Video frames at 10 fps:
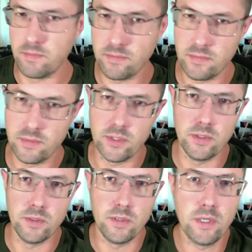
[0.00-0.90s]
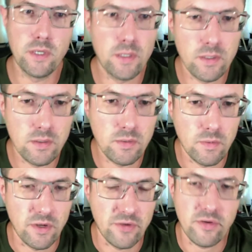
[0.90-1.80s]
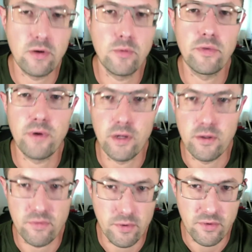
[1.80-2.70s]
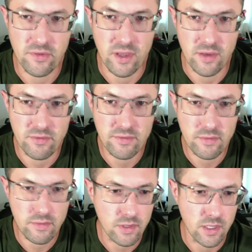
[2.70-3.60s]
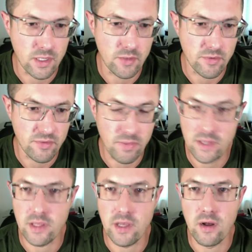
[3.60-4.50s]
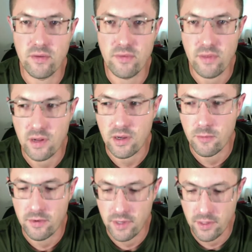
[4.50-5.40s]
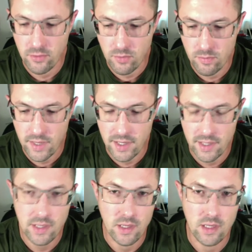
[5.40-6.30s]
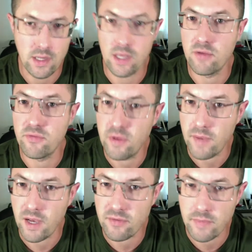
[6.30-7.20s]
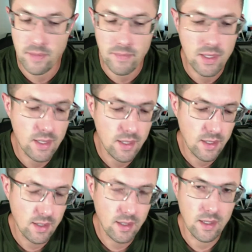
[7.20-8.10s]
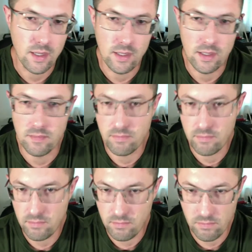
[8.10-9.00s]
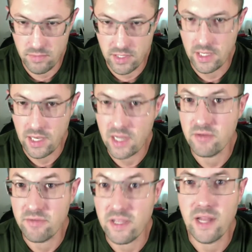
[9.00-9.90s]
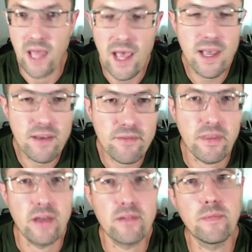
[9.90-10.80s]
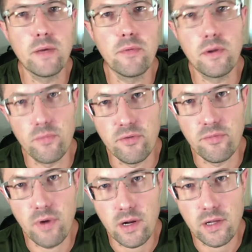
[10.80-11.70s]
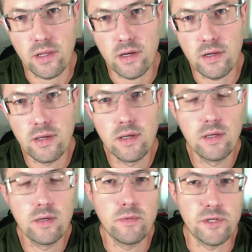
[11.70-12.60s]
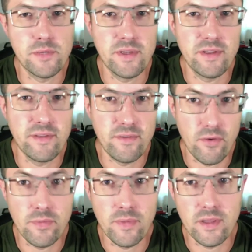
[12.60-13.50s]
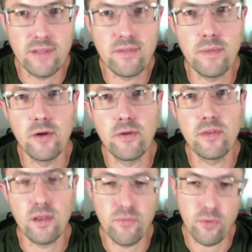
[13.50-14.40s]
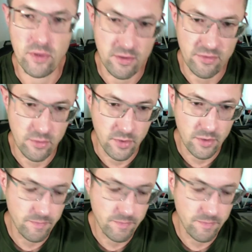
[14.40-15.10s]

So when I started with Riton's Prostaff, I was blatantly honest that I will not hold back any negative feedback from them. And they kind of need to have that to be able to improve product line, which means ultimately it's a better thing for the consumer.